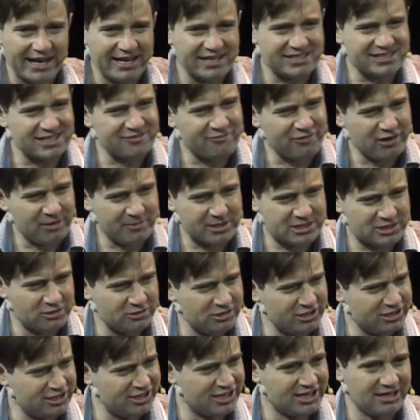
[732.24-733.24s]
does a
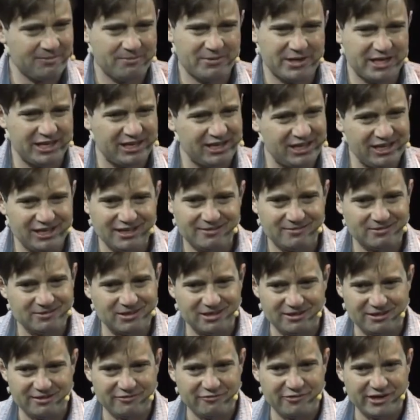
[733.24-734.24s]
pharmaceutical company need a
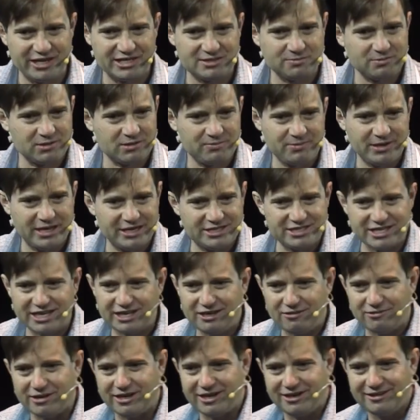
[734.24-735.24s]
Facebook page
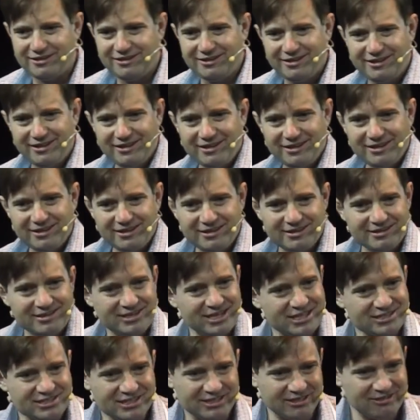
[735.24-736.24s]
anyway?
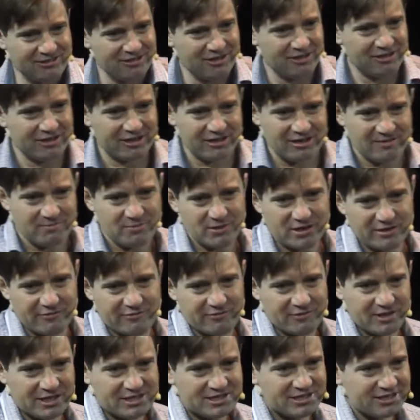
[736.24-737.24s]
Next thing you know, they're going to put an
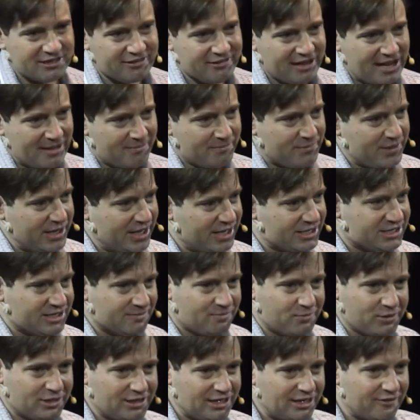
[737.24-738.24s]
Instagram page and
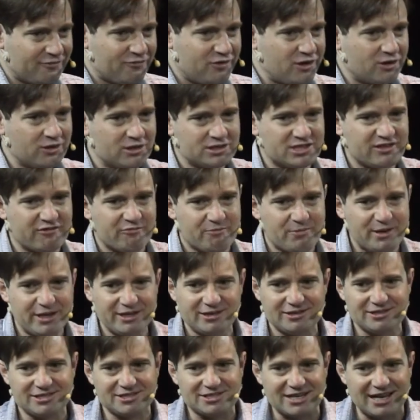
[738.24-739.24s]
put little photos of
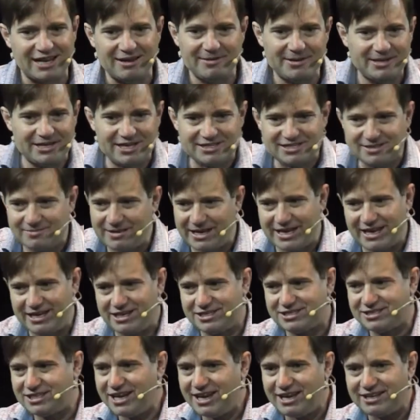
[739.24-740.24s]
pills. I mean, it doesn't make any
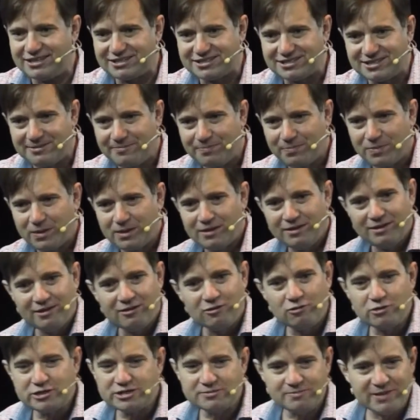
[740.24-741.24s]
sense.
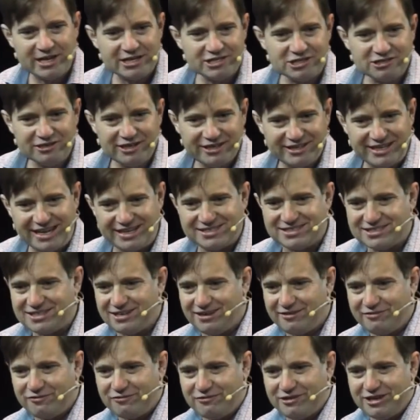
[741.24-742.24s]
Who's measuring that
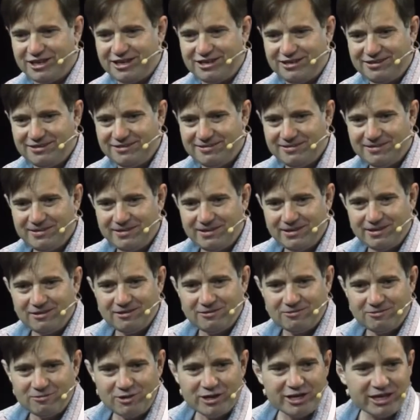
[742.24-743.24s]
stuff, right?
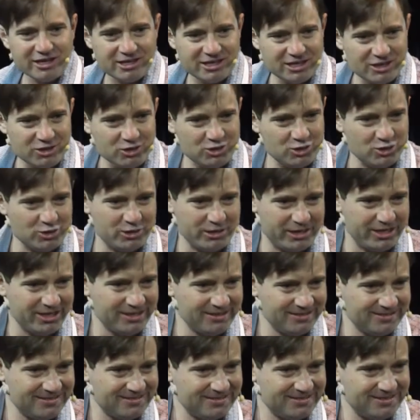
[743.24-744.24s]
What are you doing